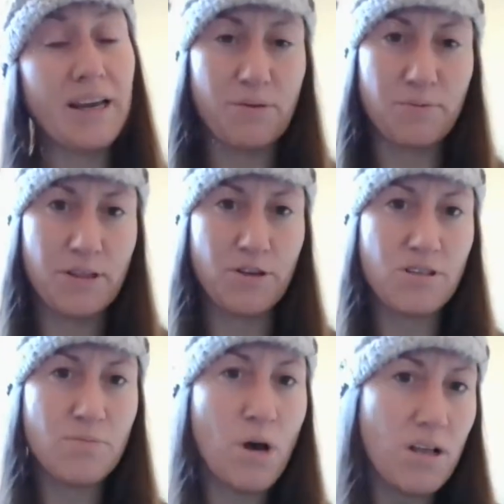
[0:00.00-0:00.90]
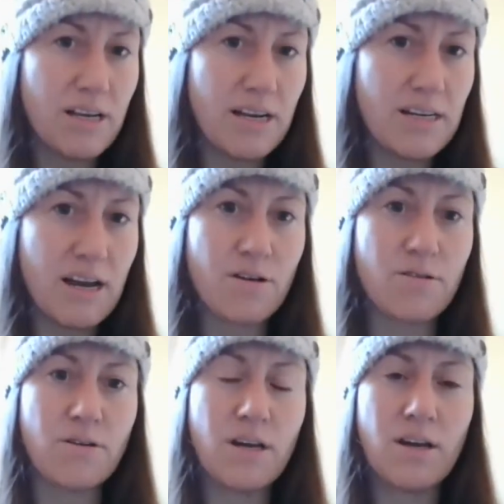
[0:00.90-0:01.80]
And when they're small, like
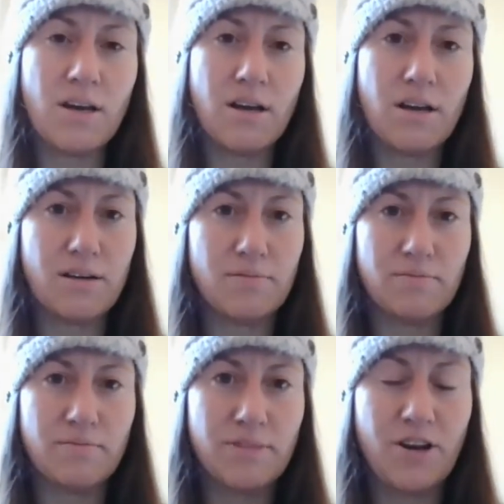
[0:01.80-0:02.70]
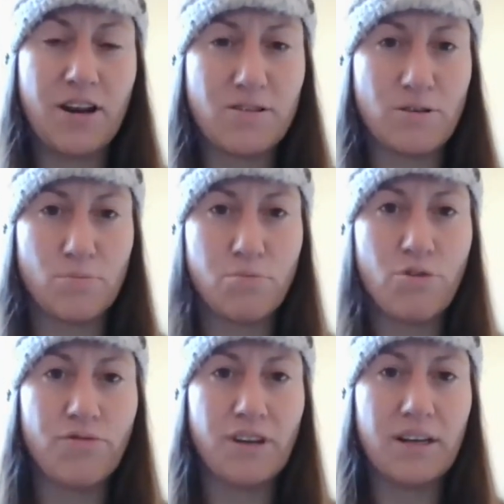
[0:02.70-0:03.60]
now, their hair's all
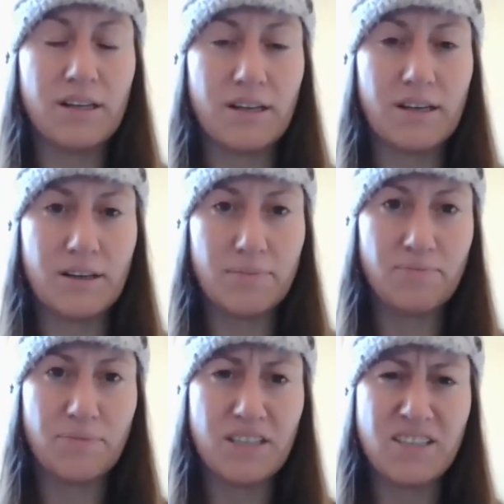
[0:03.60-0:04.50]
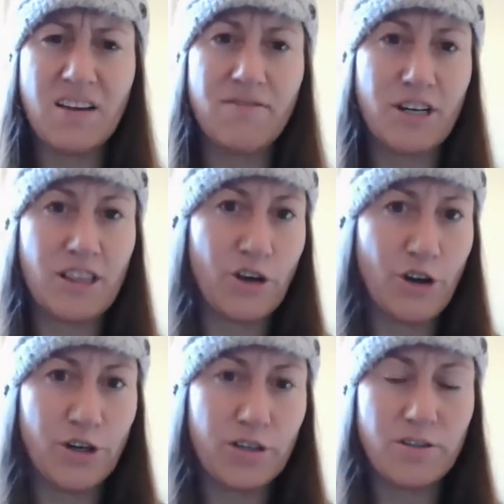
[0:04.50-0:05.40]
poofy and it's not very
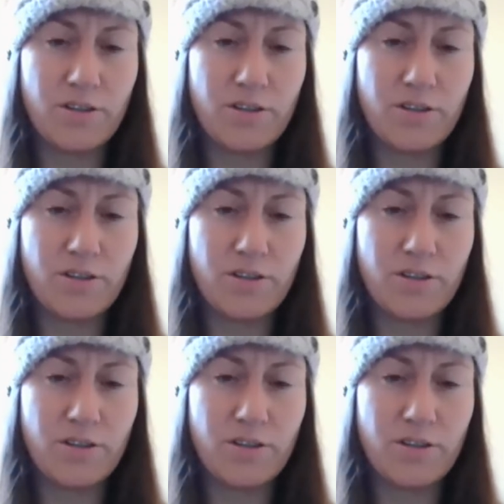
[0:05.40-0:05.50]
long.